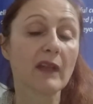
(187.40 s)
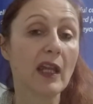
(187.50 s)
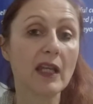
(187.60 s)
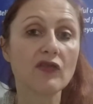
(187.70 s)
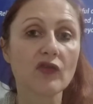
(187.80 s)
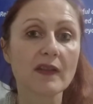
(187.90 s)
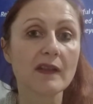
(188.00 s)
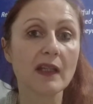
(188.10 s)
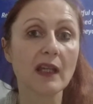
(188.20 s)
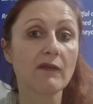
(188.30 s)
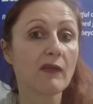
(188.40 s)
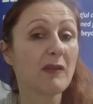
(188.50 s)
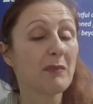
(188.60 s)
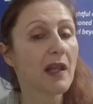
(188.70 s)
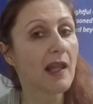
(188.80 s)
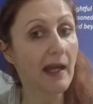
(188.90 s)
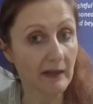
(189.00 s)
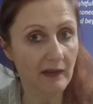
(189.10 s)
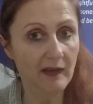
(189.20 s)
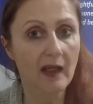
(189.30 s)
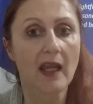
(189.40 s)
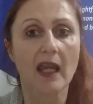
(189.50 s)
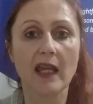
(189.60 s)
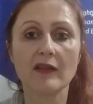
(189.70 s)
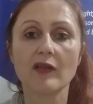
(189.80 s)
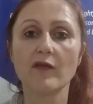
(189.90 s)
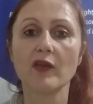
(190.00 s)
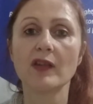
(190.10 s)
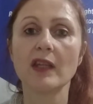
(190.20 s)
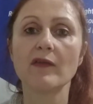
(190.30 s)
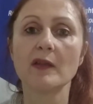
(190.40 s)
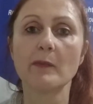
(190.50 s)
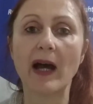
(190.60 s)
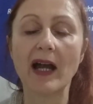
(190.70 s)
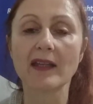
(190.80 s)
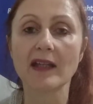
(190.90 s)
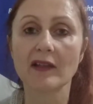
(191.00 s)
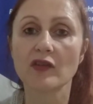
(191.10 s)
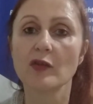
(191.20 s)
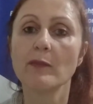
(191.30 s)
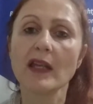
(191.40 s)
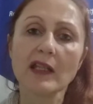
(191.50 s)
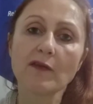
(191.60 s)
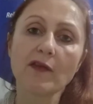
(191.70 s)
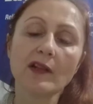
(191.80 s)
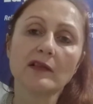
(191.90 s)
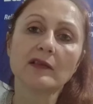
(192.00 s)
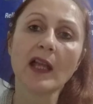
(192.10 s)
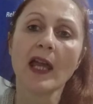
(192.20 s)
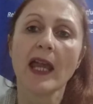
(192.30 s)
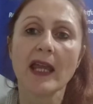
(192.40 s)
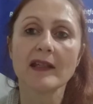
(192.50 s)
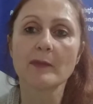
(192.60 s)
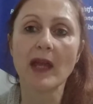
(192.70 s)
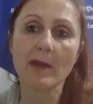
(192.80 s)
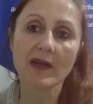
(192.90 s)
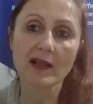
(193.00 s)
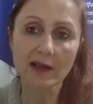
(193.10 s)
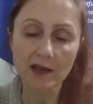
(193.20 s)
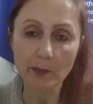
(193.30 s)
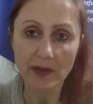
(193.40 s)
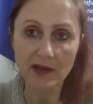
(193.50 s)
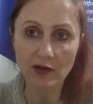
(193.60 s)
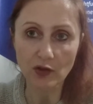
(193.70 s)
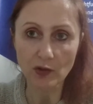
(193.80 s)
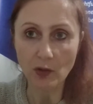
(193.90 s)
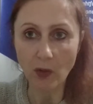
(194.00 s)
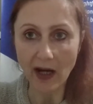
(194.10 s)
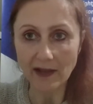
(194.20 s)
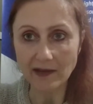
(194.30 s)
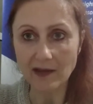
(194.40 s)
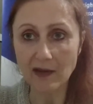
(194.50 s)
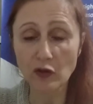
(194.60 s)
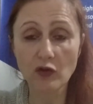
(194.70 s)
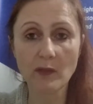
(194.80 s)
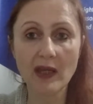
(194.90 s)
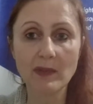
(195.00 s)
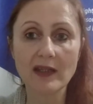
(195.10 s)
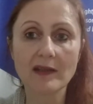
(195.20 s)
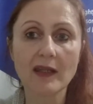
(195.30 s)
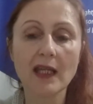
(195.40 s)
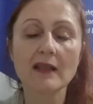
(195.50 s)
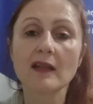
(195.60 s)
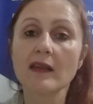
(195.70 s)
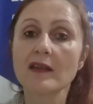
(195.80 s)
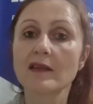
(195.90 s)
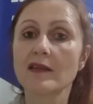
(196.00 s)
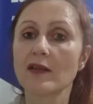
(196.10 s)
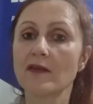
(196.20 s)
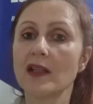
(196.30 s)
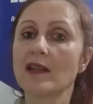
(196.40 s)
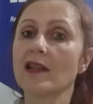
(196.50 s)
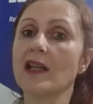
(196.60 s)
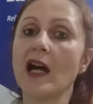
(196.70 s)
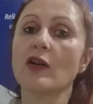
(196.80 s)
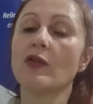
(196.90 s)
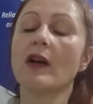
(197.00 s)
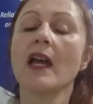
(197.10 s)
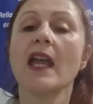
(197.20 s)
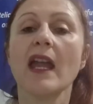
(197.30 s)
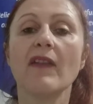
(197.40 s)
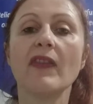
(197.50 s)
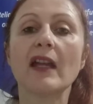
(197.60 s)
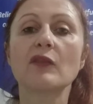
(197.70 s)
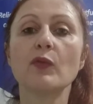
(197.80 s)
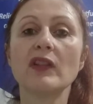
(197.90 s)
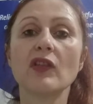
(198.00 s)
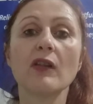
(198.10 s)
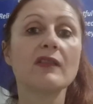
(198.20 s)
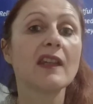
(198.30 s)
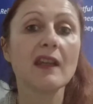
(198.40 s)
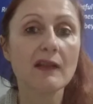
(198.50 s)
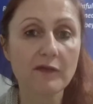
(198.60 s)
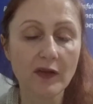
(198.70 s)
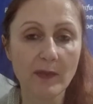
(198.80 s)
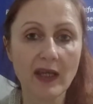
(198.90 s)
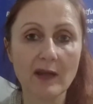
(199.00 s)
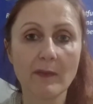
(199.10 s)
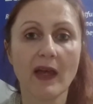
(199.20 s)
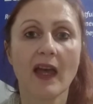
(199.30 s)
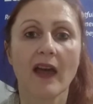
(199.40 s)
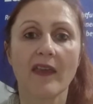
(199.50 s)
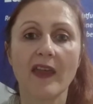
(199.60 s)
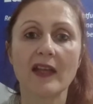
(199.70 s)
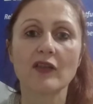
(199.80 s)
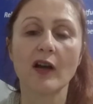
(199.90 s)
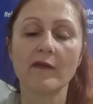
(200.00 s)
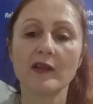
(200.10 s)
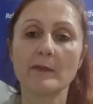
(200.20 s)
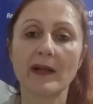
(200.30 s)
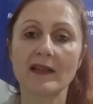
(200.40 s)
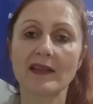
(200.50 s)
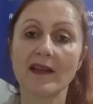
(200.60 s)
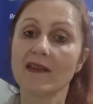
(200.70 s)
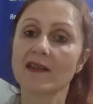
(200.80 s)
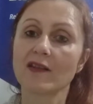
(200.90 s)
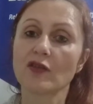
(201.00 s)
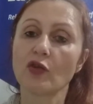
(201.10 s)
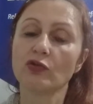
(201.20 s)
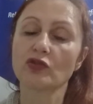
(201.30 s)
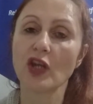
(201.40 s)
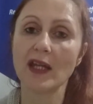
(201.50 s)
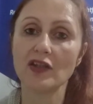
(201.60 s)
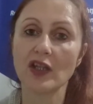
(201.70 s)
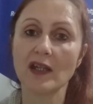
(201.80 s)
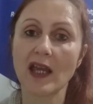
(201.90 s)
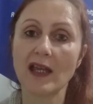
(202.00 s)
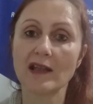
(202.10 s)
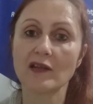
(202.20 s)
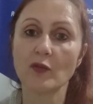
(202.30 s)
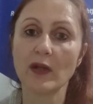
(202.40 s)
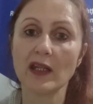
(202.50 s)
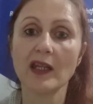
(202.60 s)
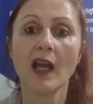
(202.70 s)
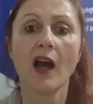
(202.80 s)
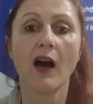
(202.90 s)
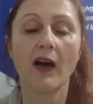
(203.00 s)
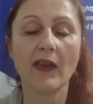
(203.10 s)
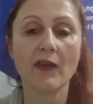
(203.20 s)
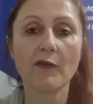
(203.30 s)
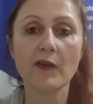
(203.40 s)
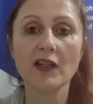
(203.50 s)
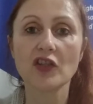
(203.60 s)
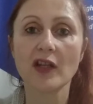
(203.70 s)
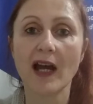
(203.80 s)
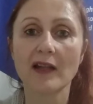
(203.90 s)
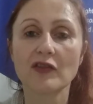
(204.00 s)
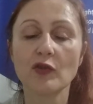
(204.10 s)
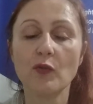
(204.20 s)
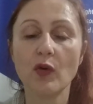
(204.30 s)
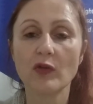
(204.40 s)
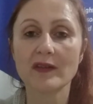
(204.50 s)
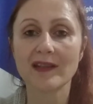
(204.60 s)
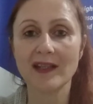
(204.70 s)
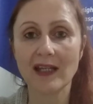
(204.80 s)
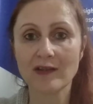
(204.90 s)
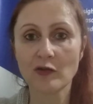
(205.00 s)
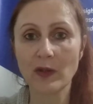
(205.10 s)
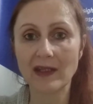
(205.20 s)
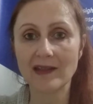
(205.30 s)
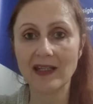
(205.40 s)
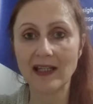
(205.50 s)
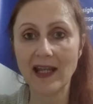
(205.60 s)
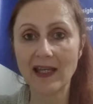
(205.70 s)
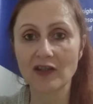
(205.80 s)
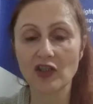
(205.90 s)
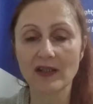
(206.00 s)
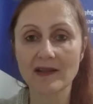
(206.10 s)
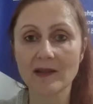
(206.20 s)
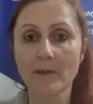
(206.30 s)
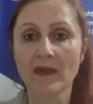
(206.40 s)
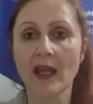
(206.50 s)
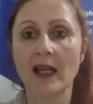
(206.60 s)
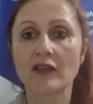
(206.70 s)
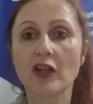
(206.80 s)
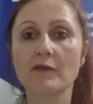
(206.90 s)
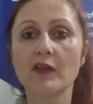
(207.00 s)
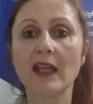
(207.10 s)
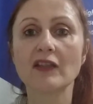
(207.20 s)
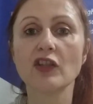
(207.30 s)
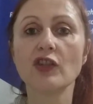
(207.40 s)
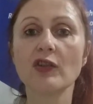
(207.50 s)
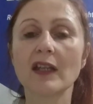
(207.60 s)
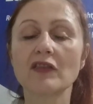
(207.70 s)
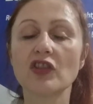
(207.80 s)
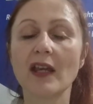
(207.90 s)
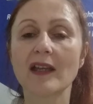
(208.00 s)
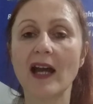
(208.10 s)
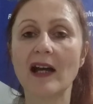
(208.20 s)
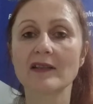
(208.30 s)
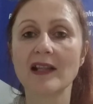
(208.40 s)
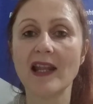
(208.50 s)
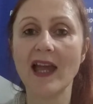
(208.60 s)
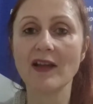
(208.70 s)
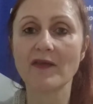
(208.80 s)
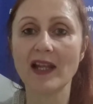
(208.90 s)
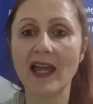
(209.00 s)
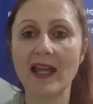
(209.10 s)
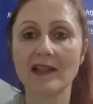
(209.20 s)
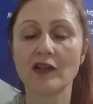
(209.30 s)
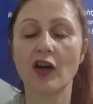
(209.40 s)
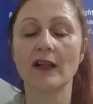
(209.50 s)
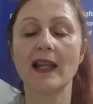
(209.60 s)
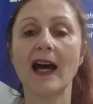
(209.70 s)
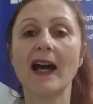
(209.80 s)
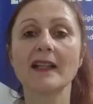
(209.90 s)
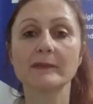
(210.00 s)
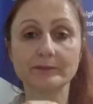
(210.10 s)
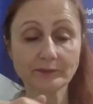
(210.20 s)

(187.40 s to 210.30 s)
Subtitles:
interesting and very blunt interview given by Gantz, who many feel is maybe a little bit too quiet, who maybe is the antithesis of Netanyahu, in that we don't hear from him that often. But this is all changing as we are in the finish line towards next week's elections. Now, don't forget, you can check out Lay of the Land online